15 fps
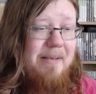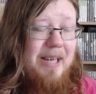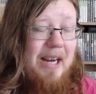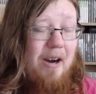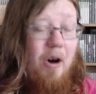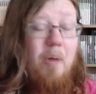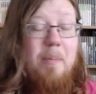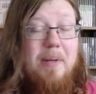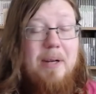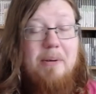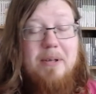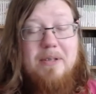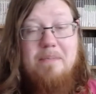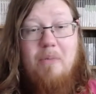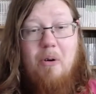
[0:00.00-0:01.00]
I hope there
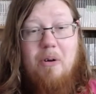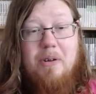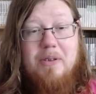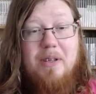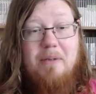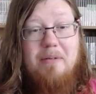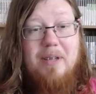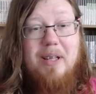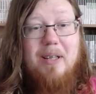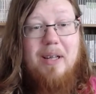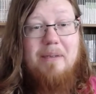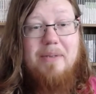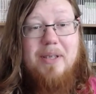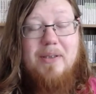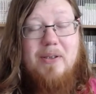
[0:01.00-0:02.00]
is more, because I really
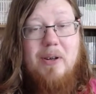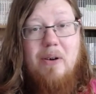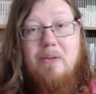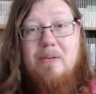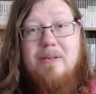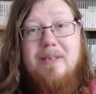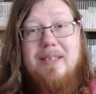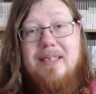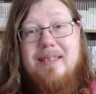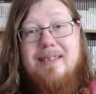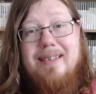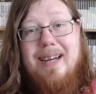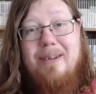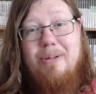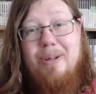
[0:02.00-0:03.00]
love this show.
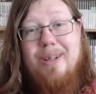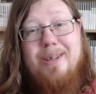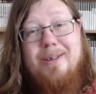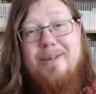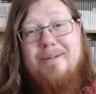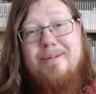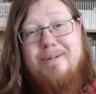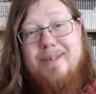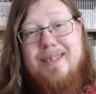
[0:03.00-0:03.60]
I really do.